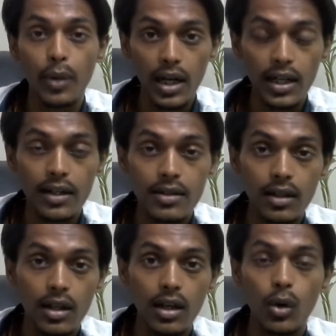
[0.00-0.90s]
pilot
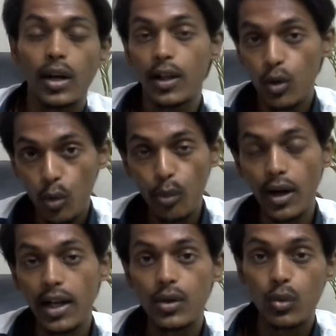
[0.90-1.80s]
or a
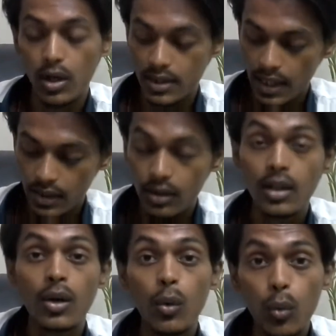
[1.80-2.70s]
co-pilot was at